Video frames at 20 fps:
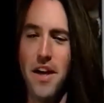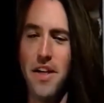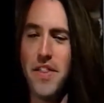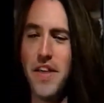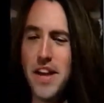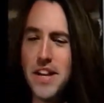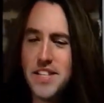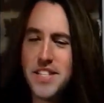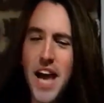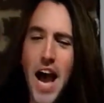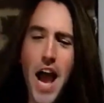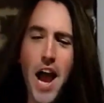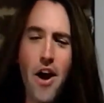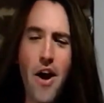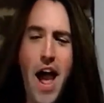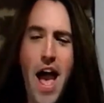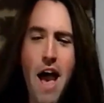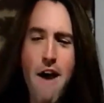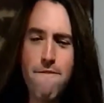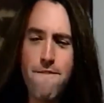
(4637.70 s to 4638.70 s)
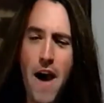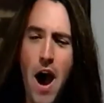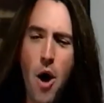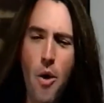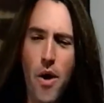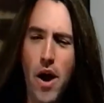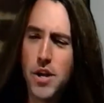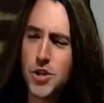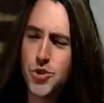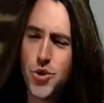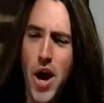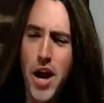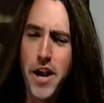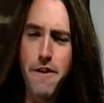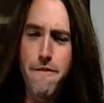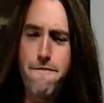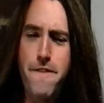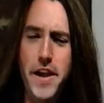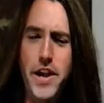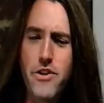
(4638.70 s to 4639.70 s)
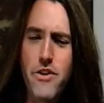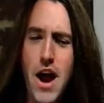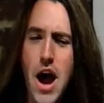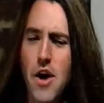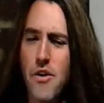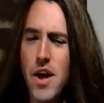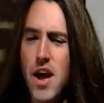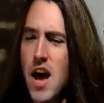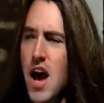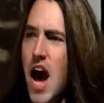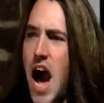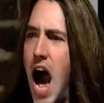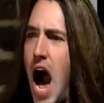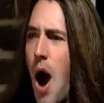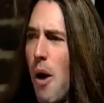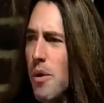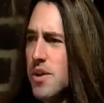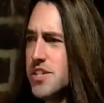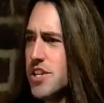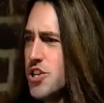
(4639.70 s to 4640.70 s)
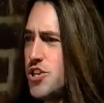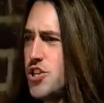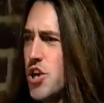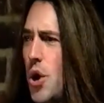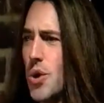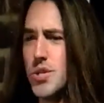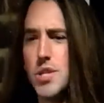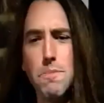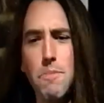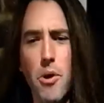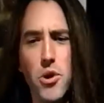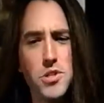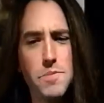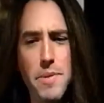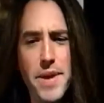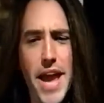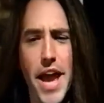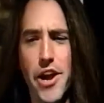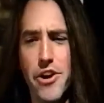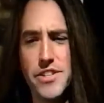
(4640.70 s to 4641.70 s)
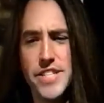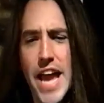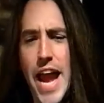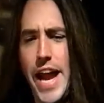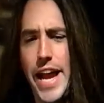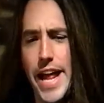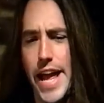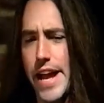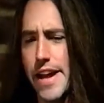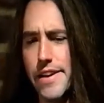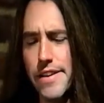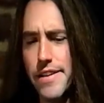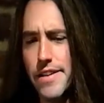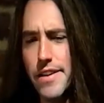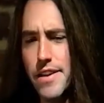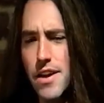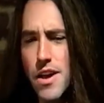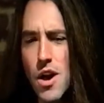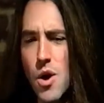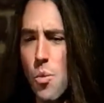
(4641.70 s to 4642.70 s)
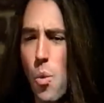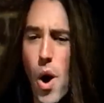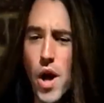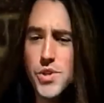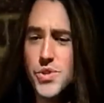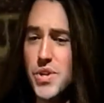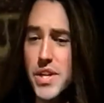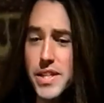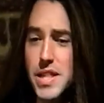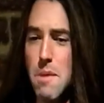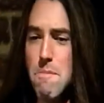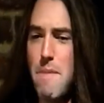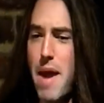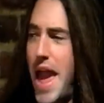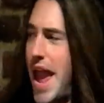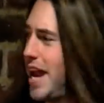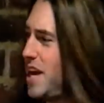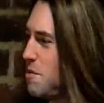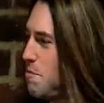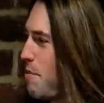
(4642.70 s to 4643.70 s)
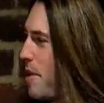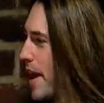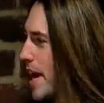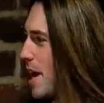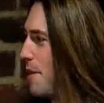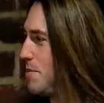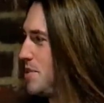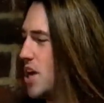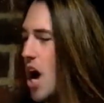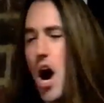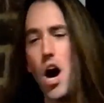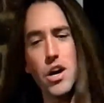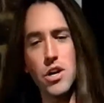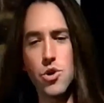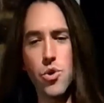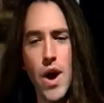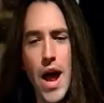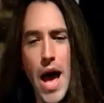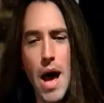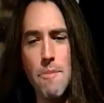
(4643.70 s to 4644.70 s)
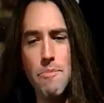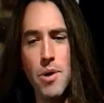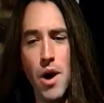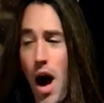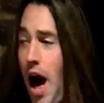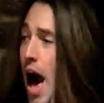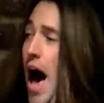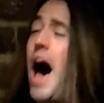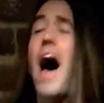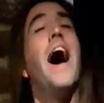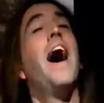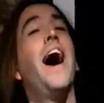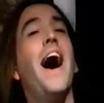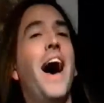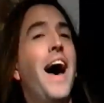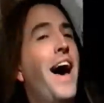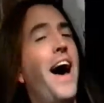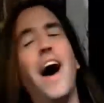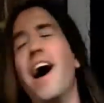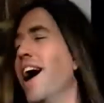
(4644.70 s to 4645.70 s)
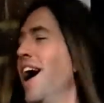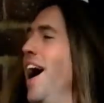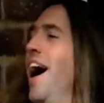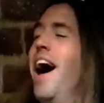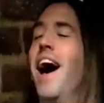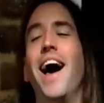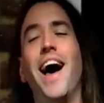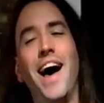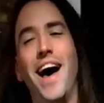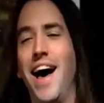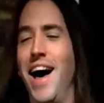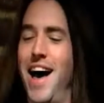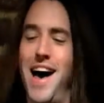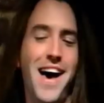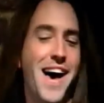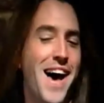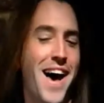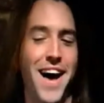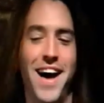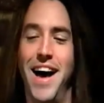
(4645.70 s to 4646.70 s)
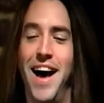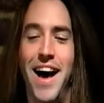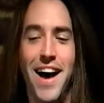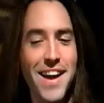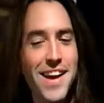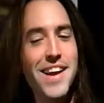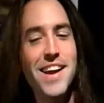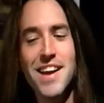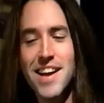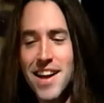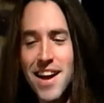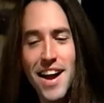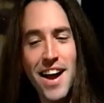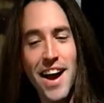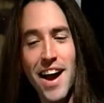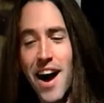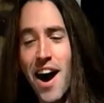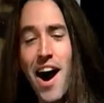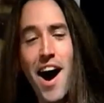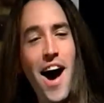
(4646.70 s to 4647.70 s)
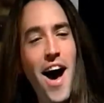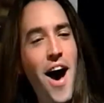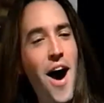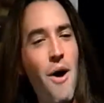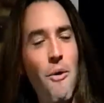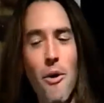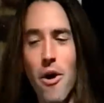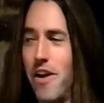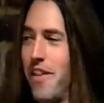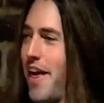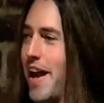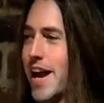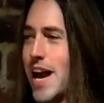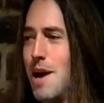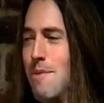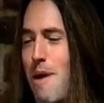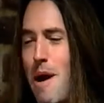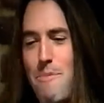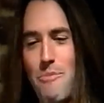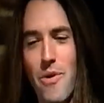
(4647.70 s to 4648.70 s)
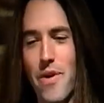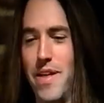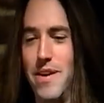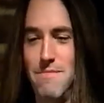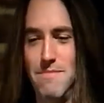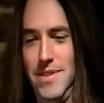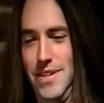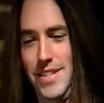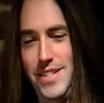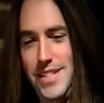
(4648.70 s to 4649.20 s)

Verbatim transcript: The entire half hour, I was trying to figure out how is this show supposed to be entertaining? Watching the maid pick up dog crap? Ah, ha, ha, ha, oh, where do they come up with them?